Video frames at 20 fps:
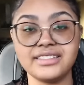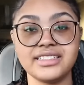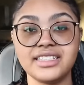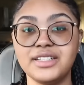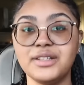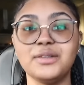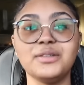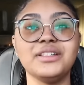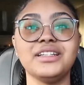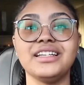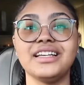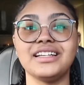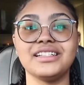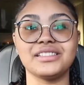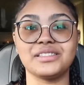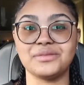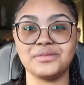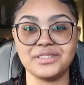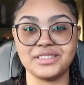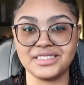can only
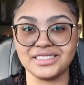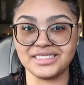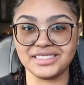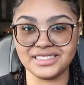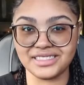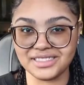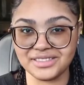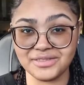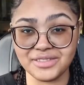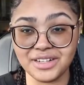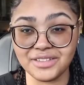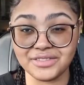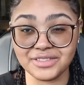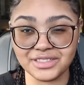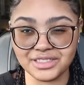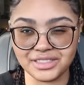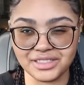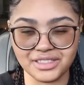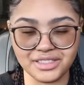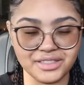guess what this is in
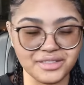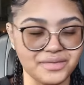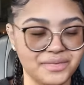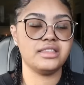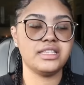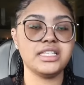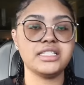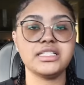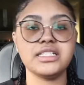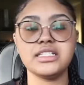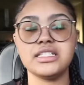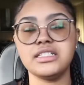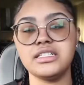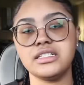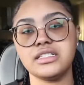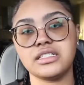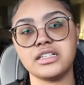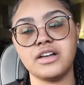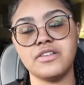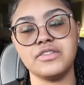reference to. This isn't
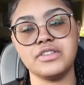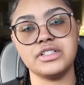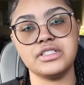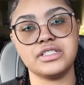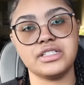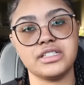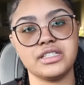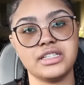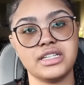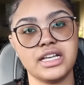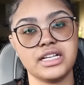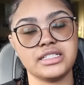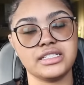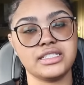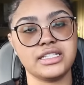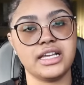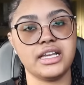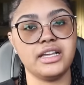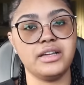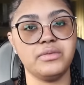discovered until the next
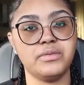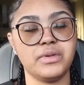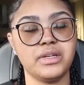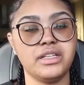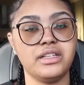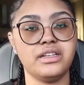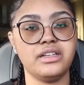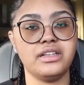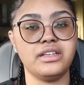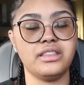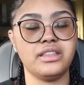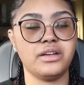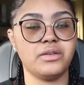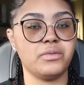day when their